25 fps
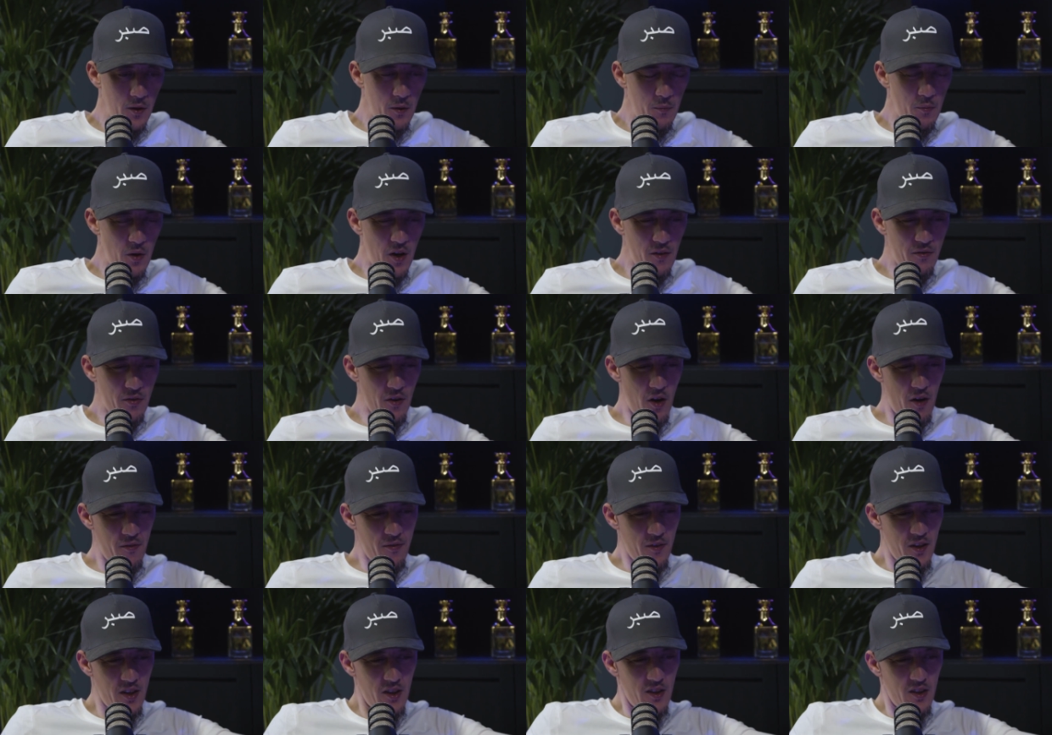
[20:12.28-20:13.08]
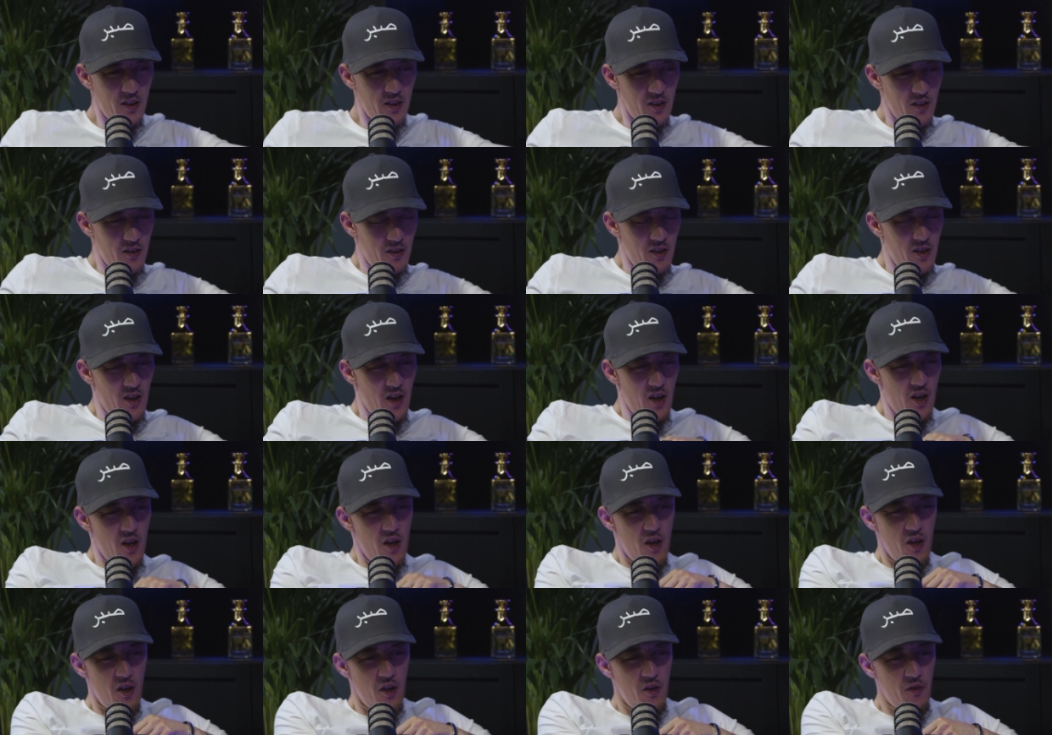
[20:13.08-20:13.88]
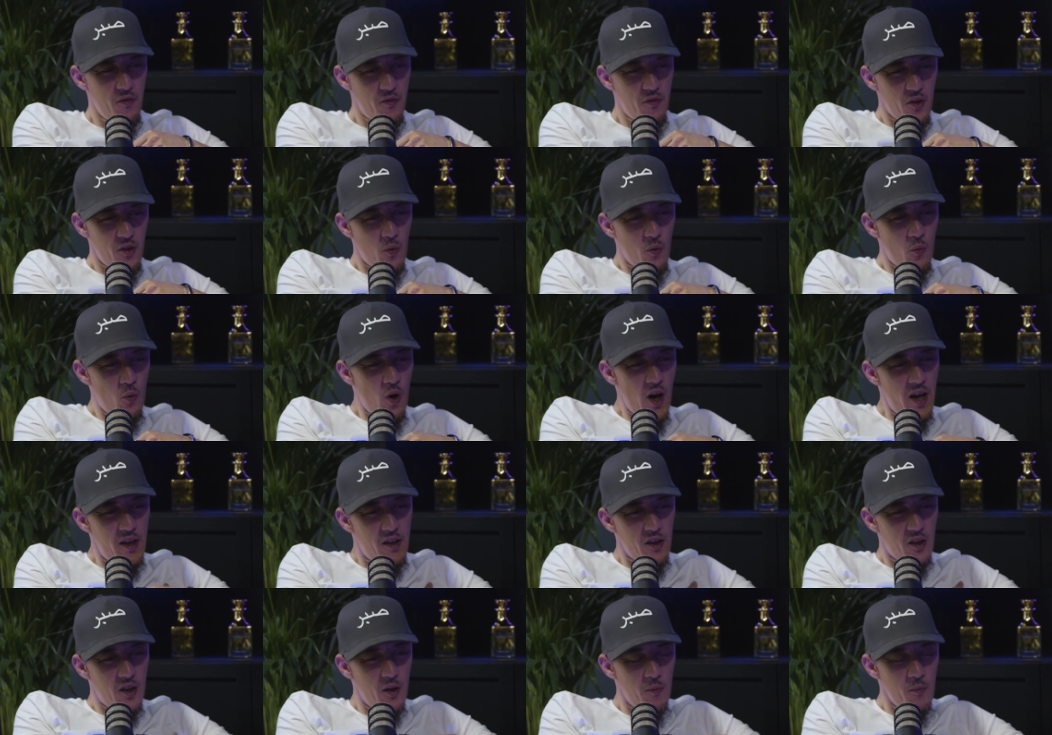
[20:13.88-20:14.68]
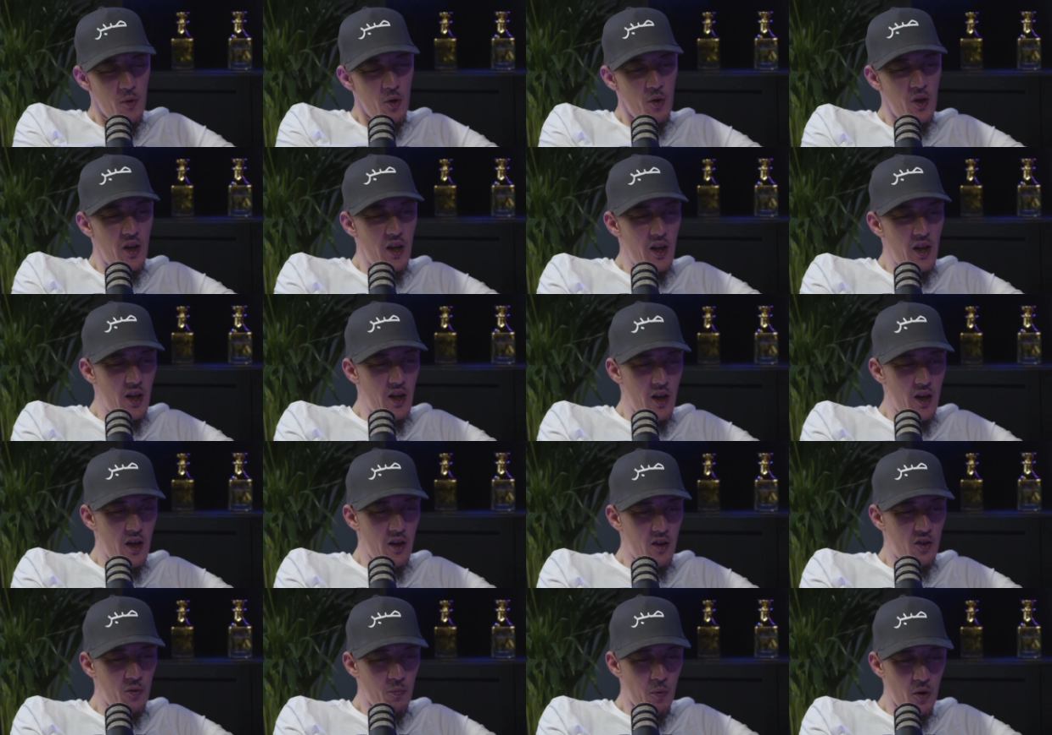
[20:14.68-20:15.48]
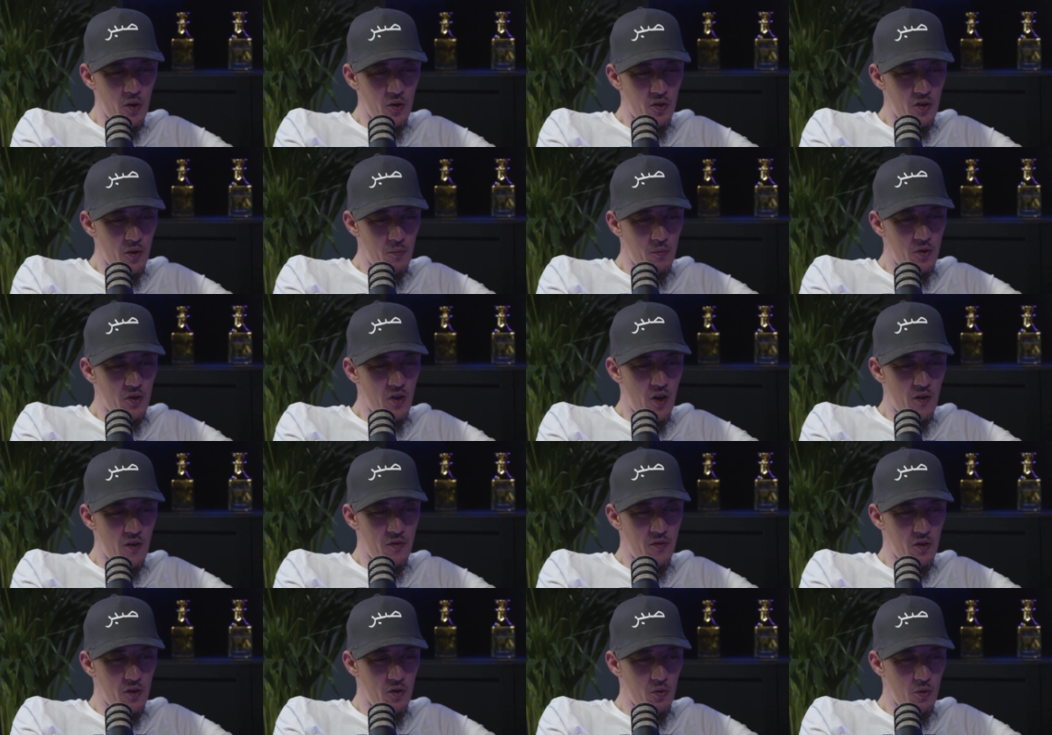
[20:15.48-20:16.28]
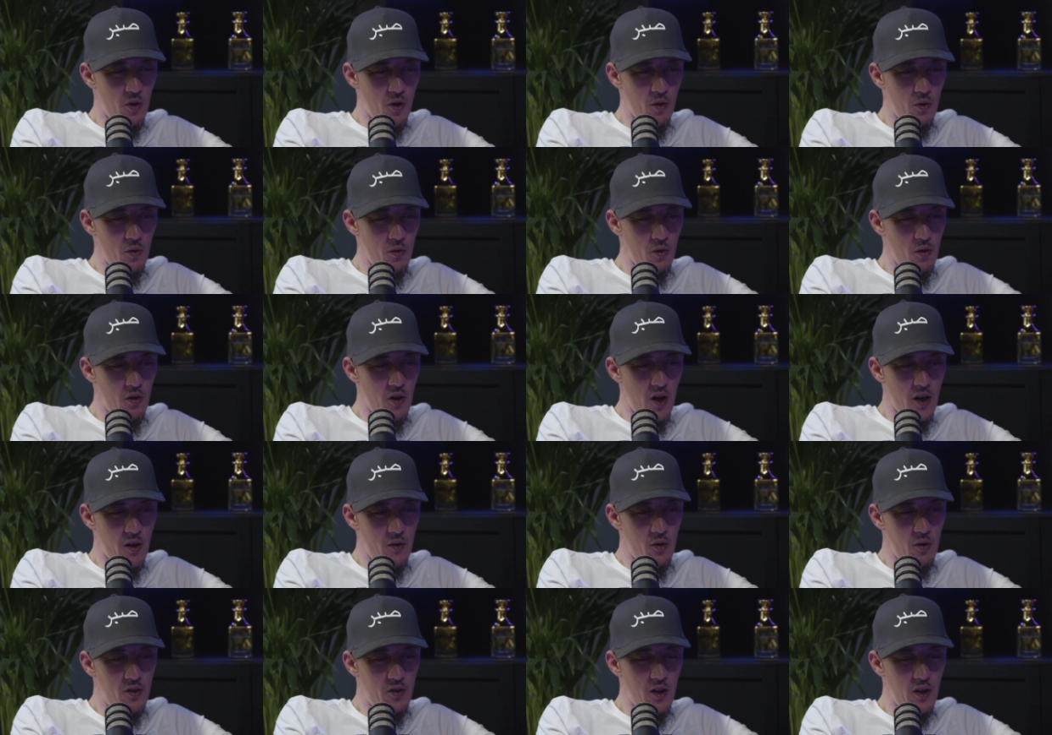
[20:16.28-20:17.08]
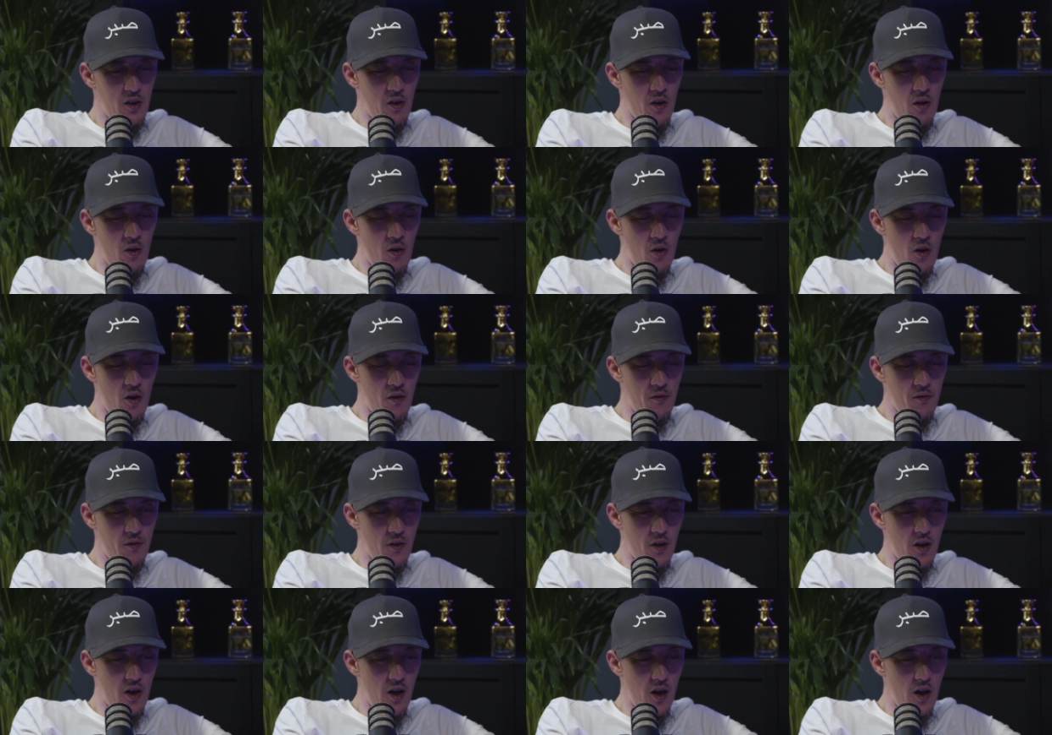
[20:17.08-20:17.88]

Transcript: But I think for the wider community, it exposed some stuff as well. Like you said, a lot of